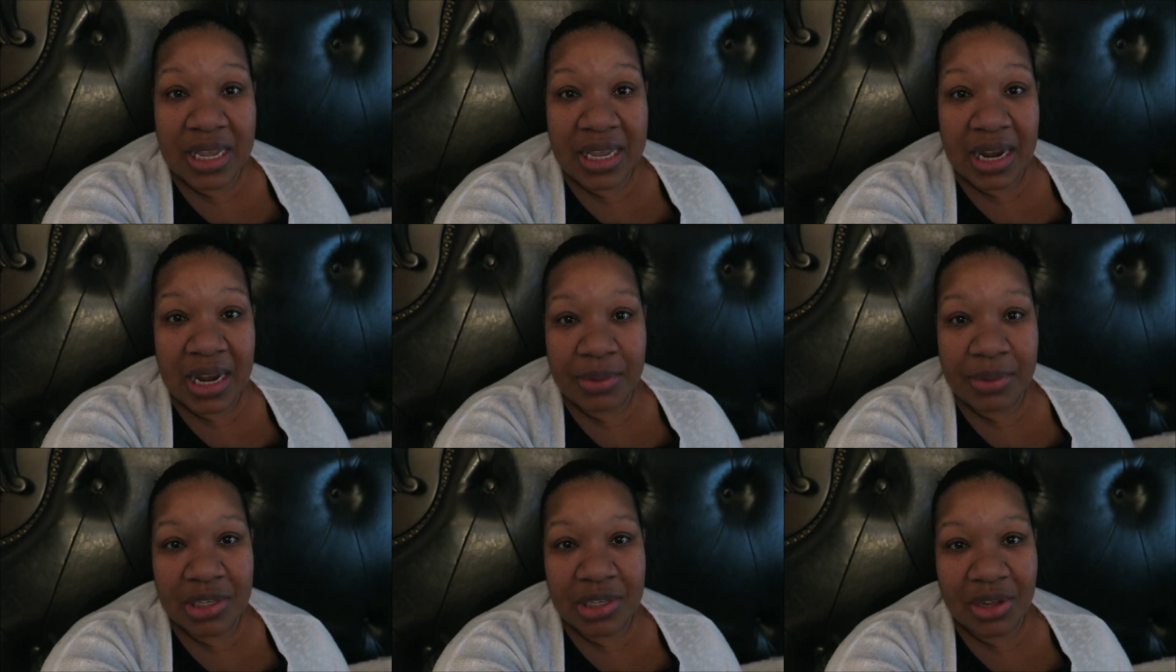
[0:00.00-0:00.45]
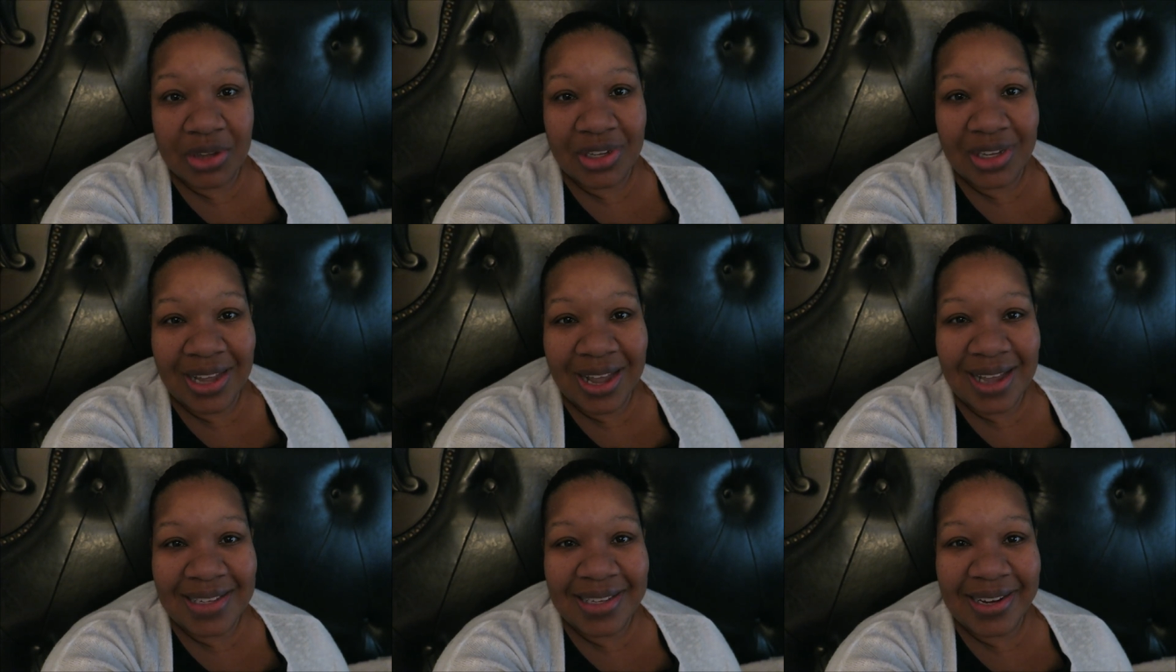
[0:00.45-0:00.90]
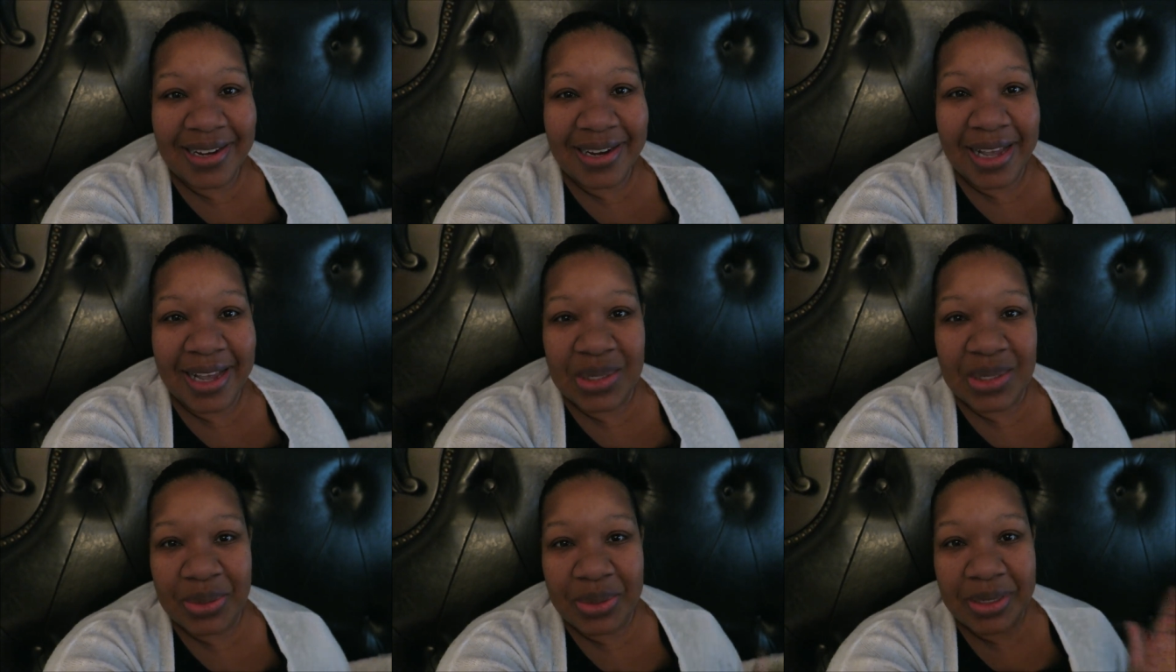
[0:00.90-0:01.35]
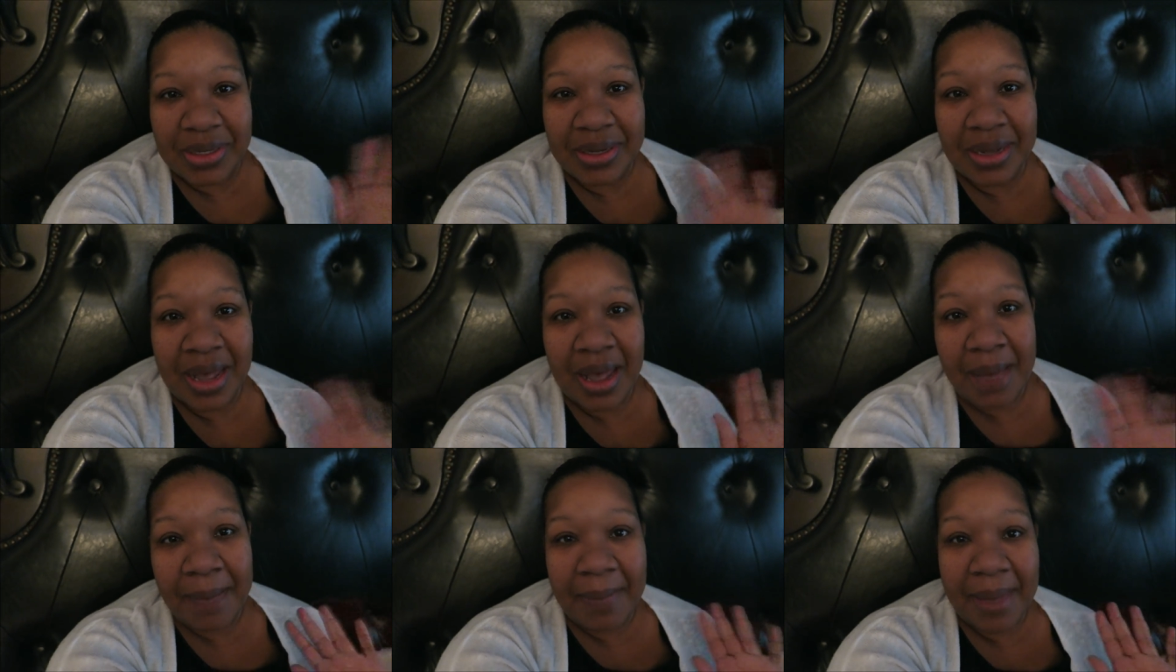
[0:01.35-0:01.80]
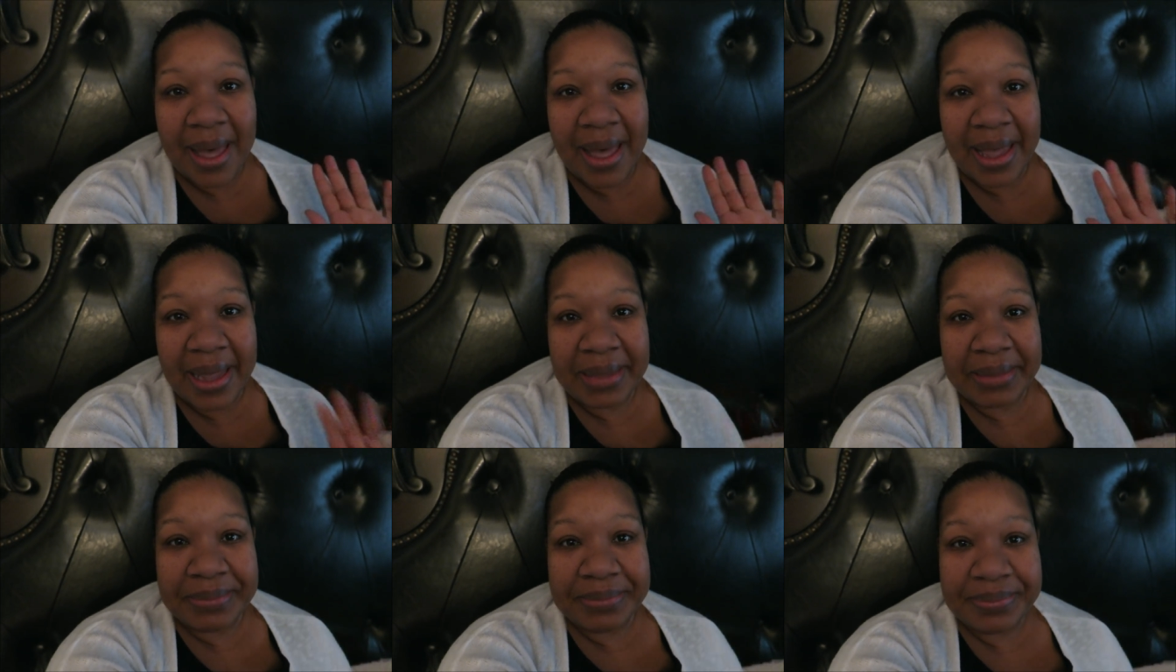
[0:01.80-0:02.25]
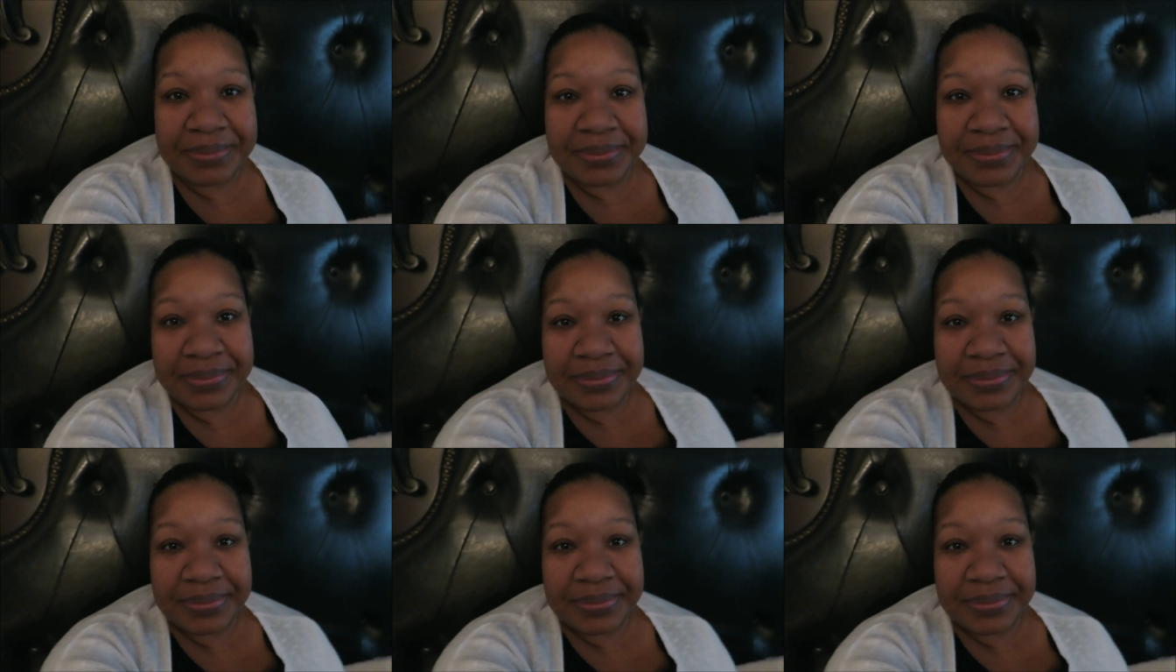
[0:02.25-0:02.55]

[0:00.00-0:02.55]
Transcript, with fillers: And I will talk to you guys in the next one. Bye.